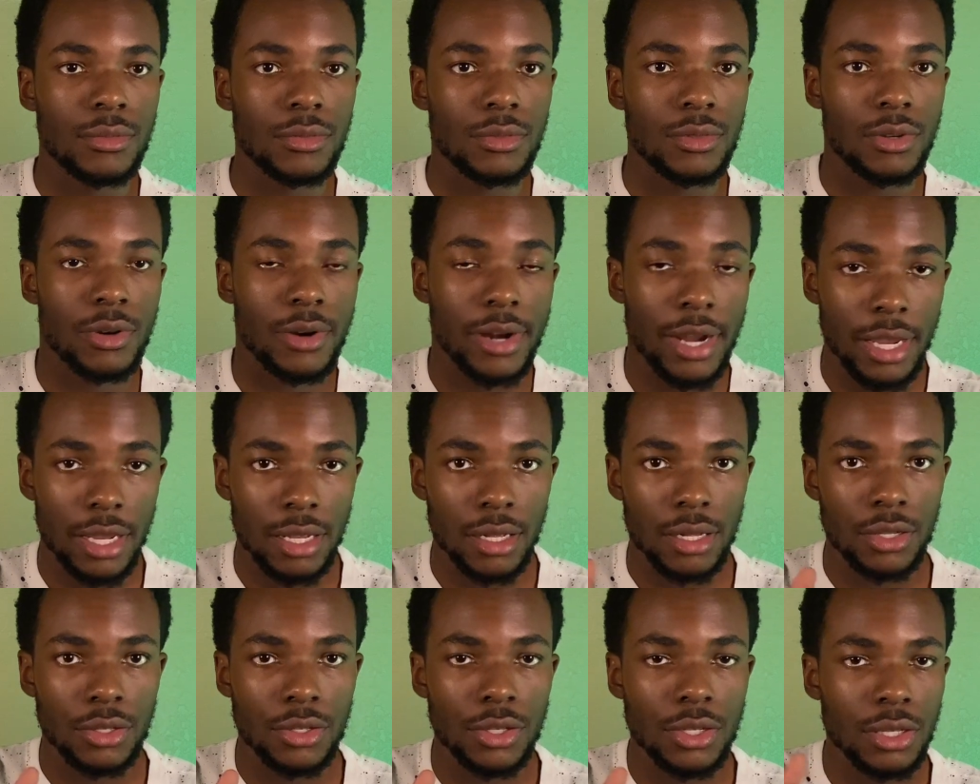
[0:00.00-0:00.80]
All right?
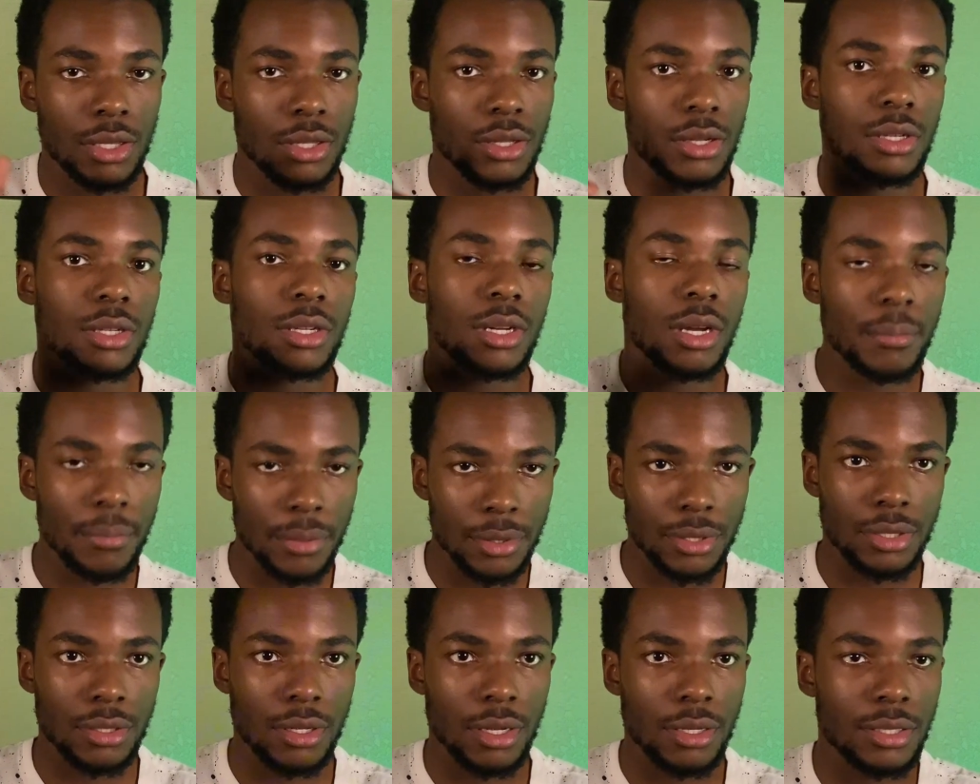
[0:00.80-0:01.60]
You can learn Kompa
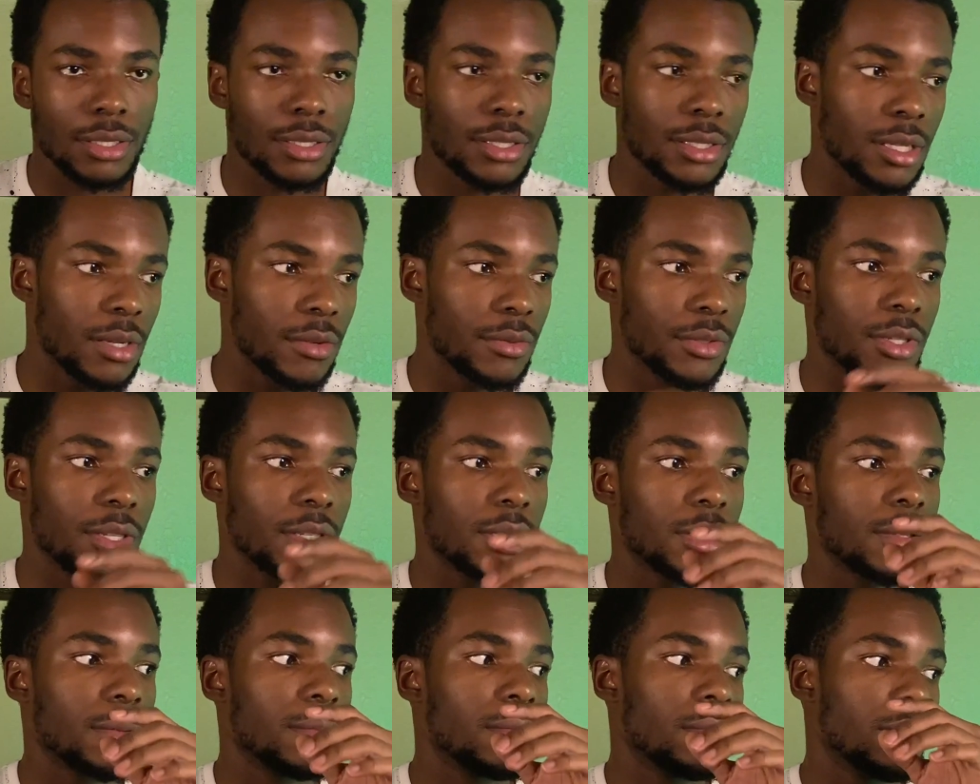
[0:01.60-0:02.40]
songs instead of
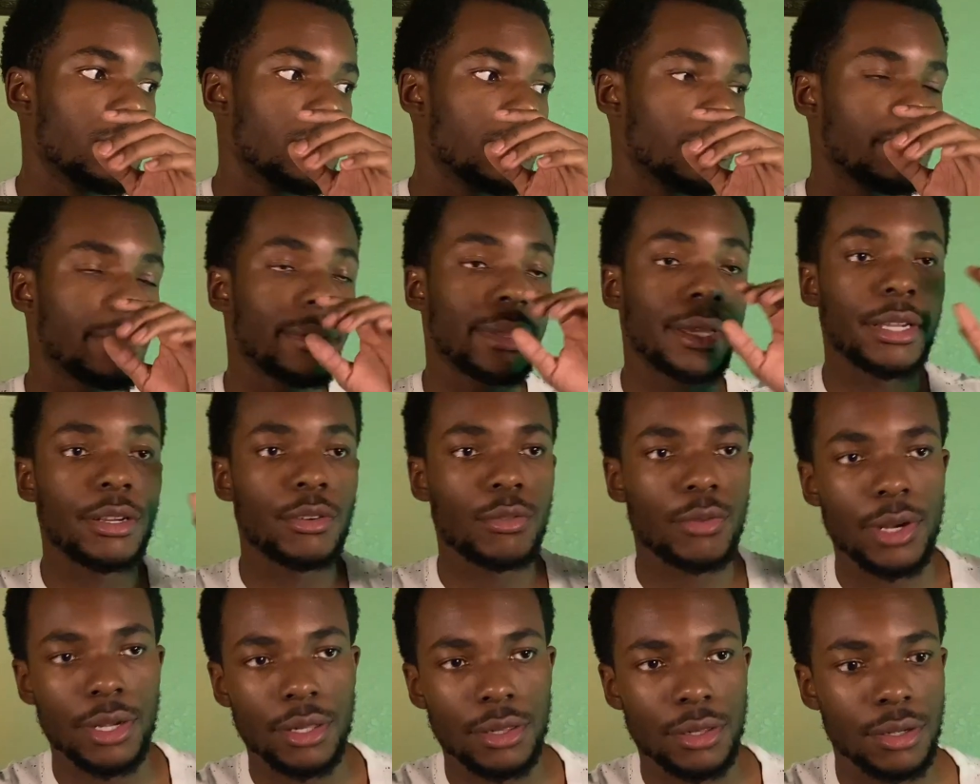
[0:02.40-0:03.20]
just playing
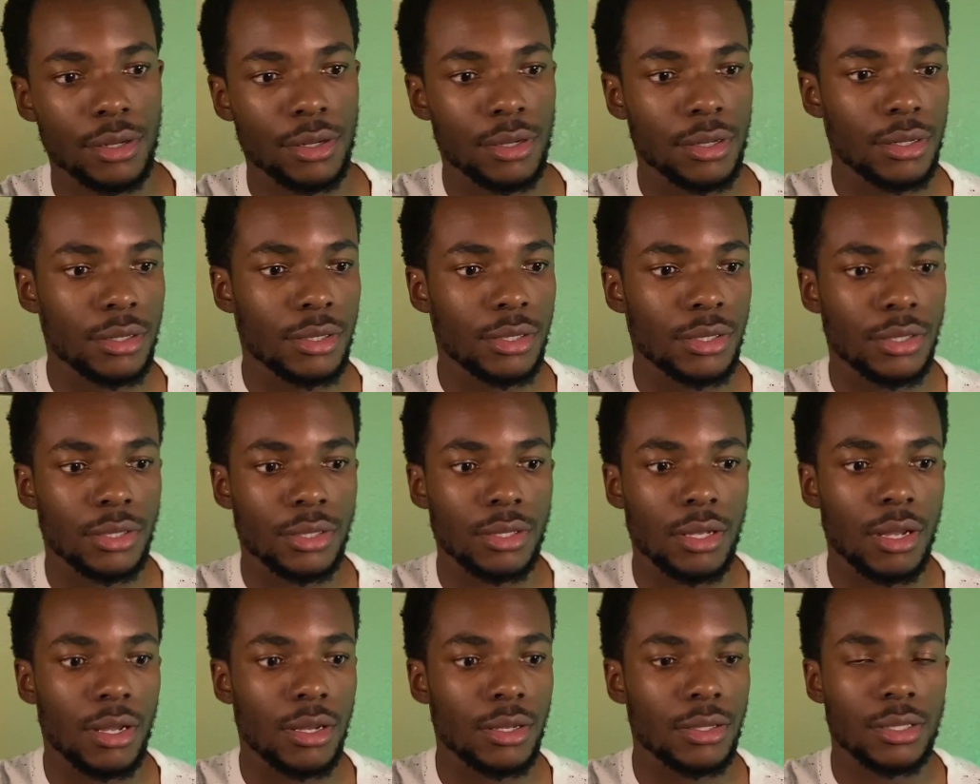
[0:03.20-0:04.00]
regular
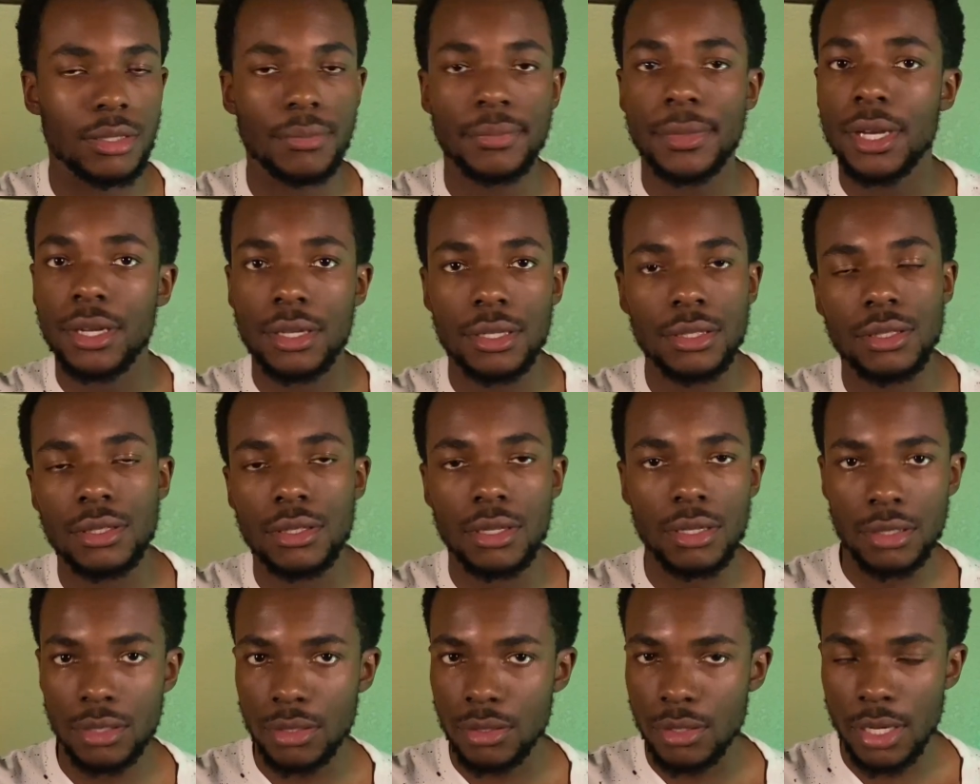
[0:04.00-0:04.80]
songs, American
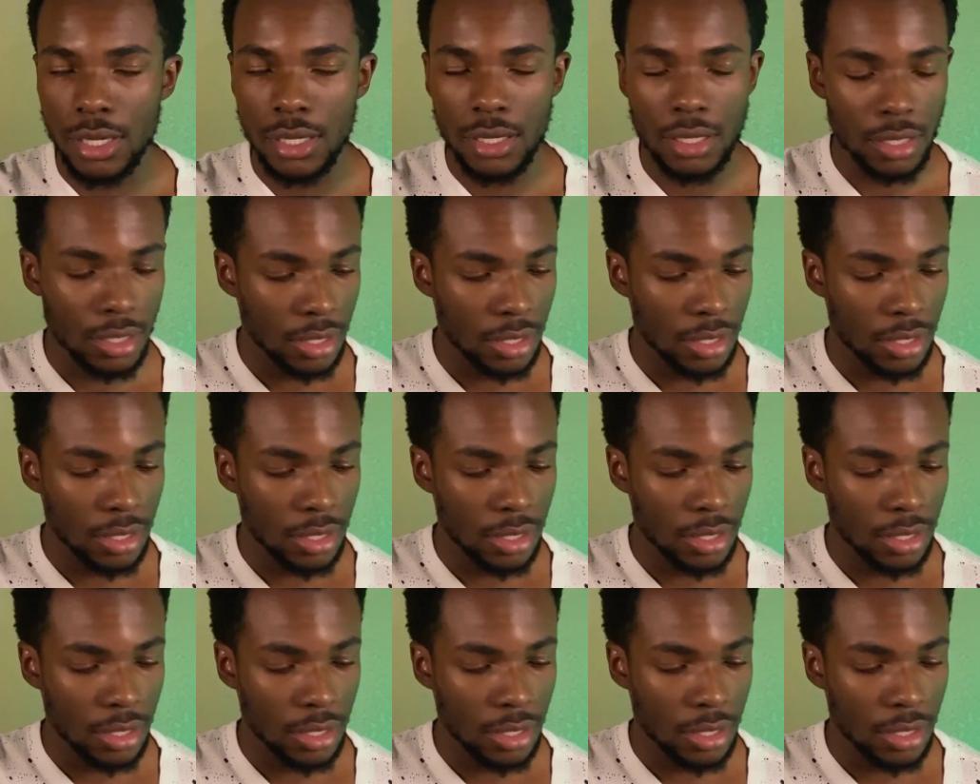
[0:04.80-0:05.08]
songs, right?